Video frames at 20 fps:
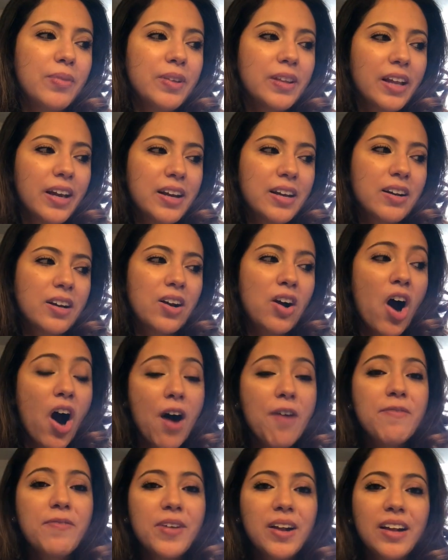like
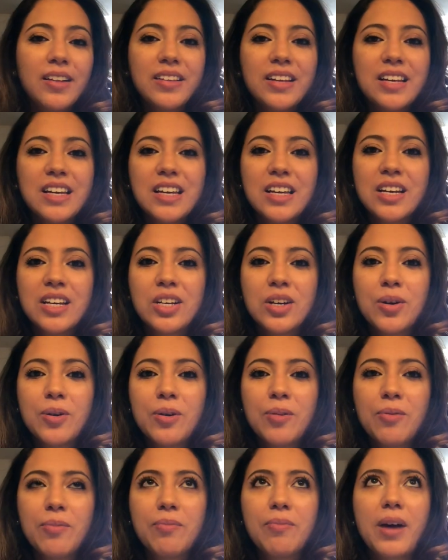confidently
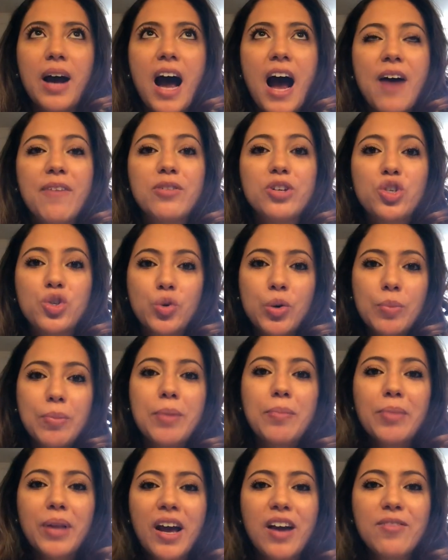have a
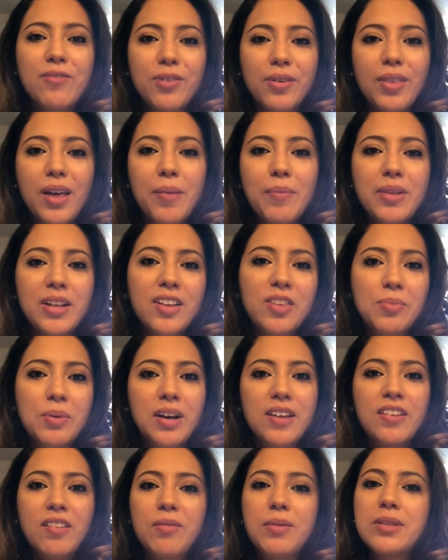treatment plan for them, and that's
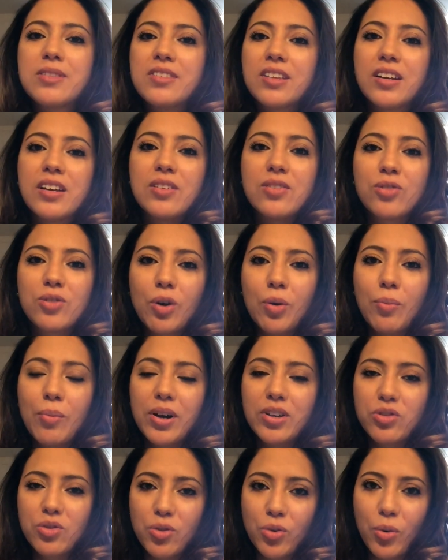because I've been studying so
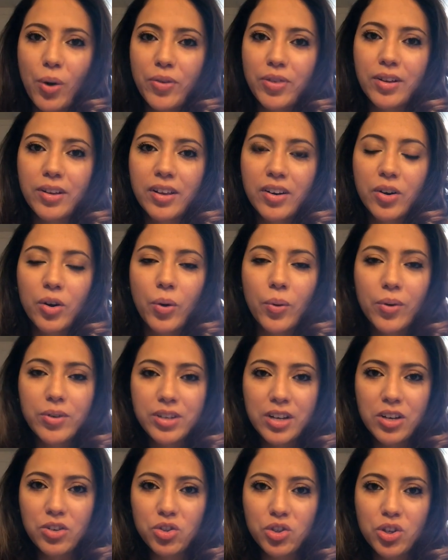much throughout the clinical
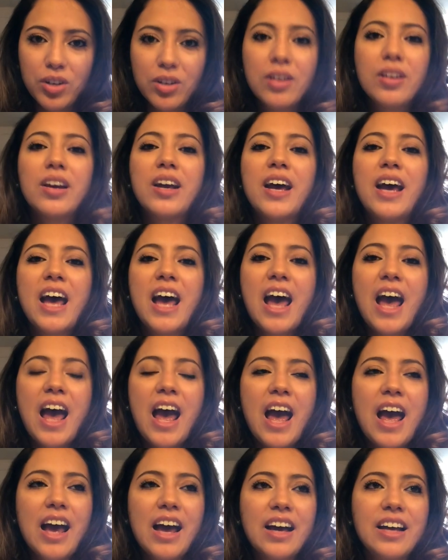rotation,
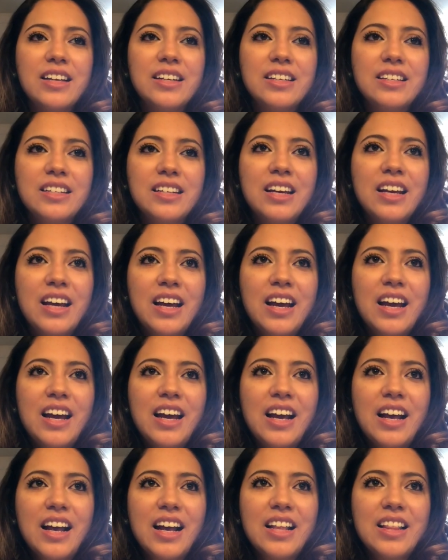and
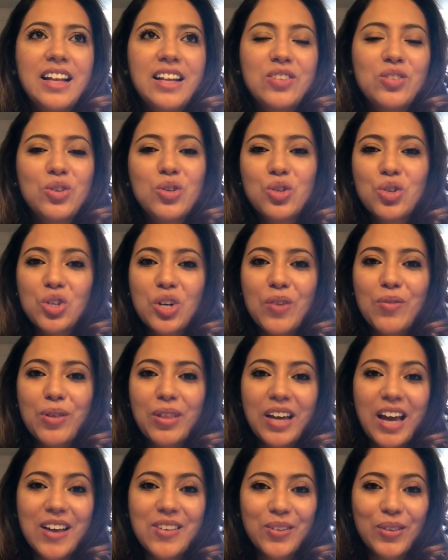that's usually never the
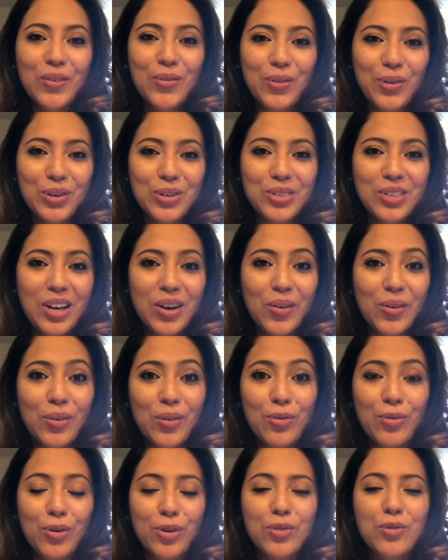case on the first day or the
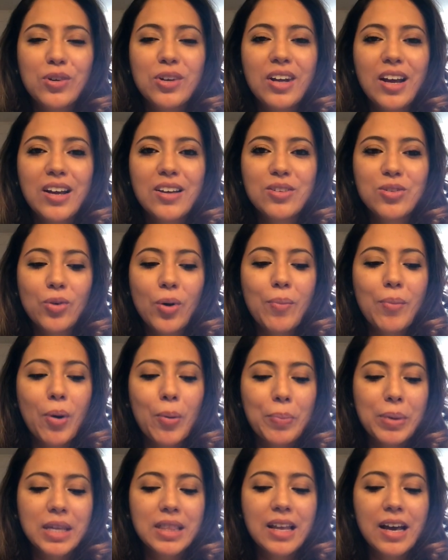first few days. So I'm
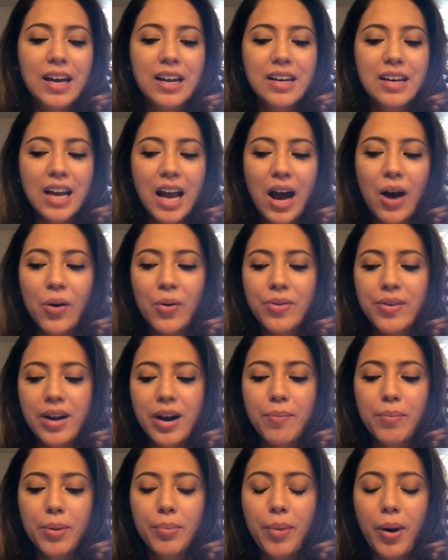hoping that now that
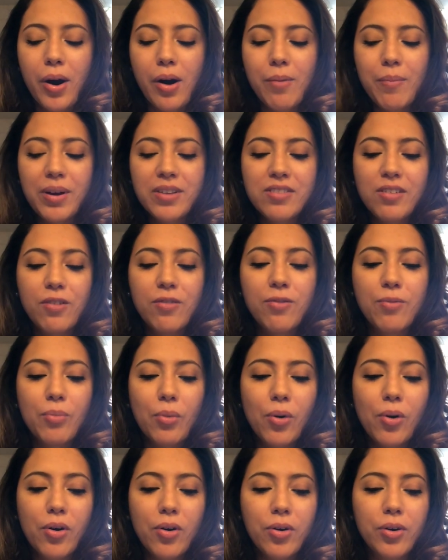I'm preparing myself
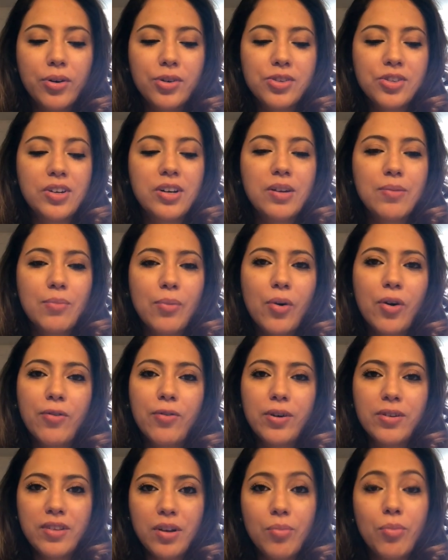more or studying more,
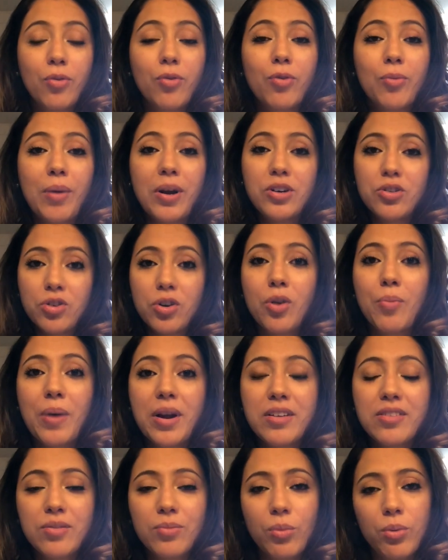for example, for my internal
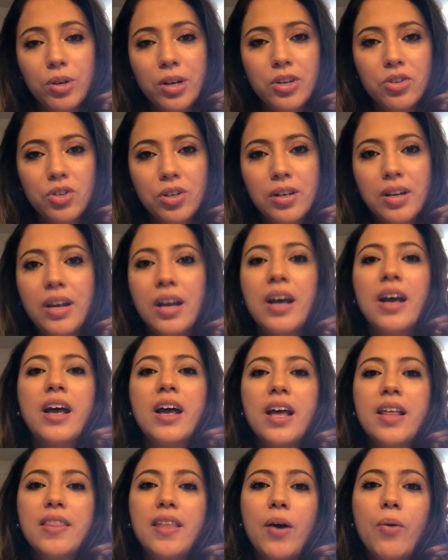medicine rotation,
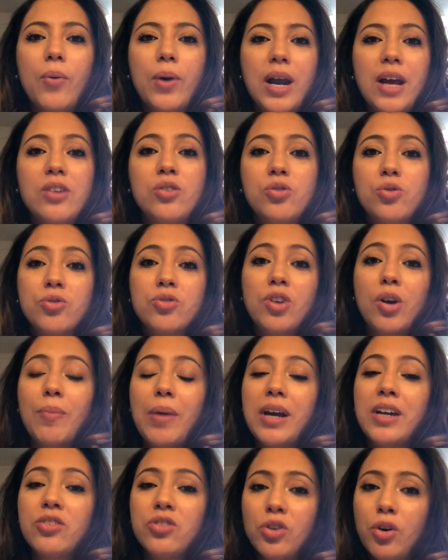that when I do start my
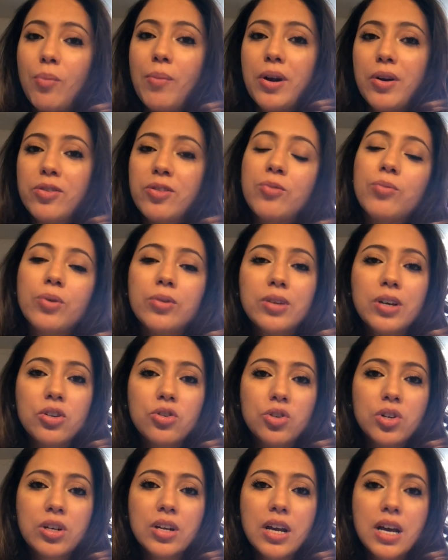internal medicine
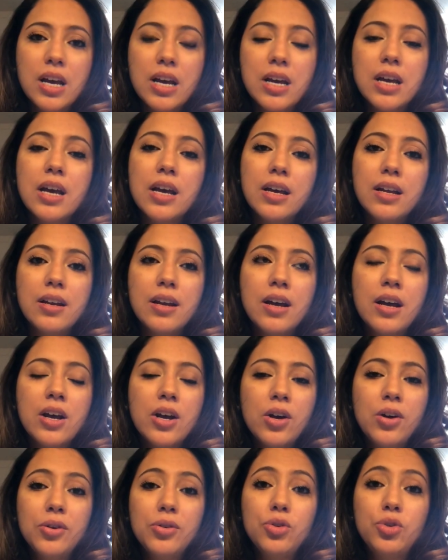rotation in
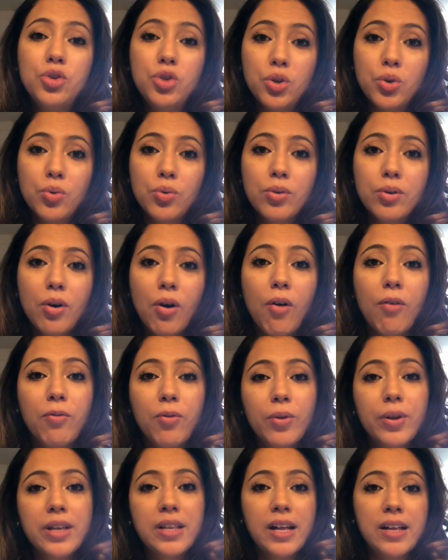June,
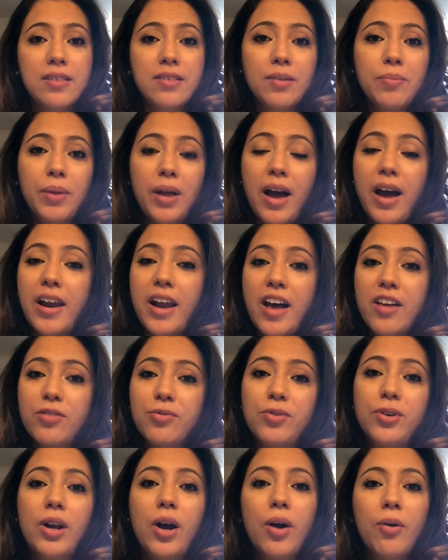hopefully that's the plan as
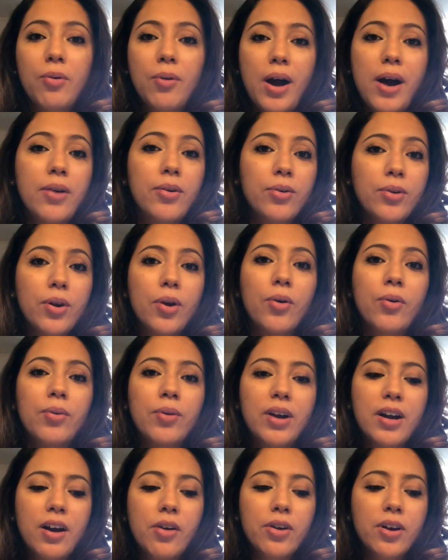for now. I don't know.
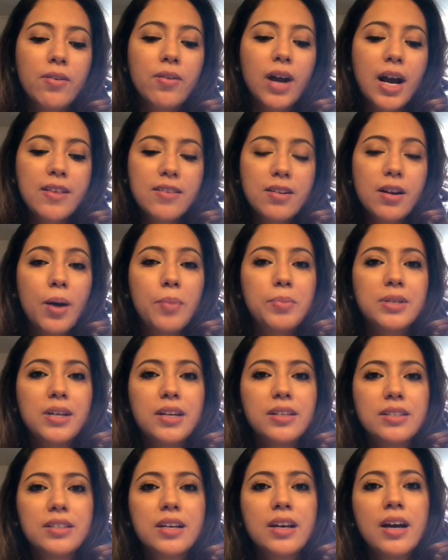I'll give you guys an
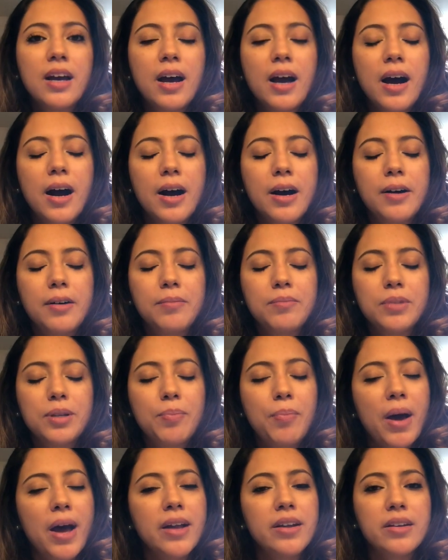update
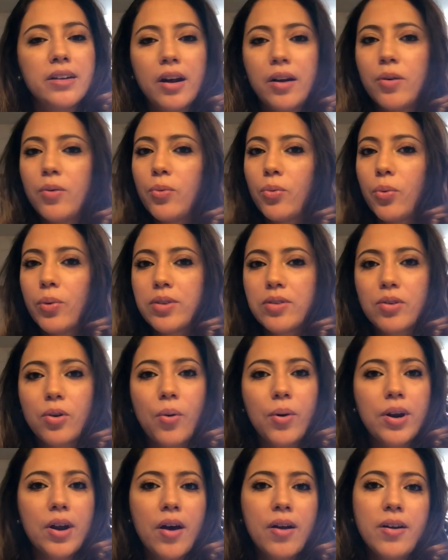depending on what's
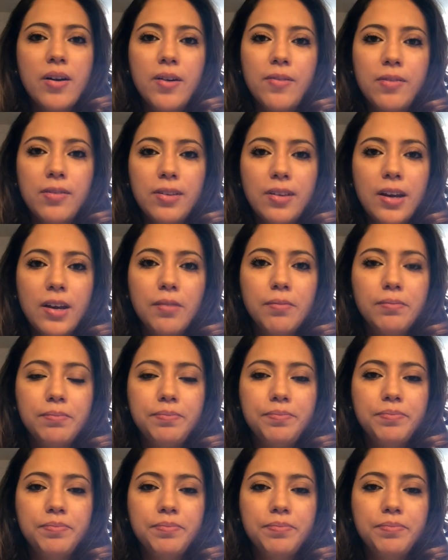going on and everything.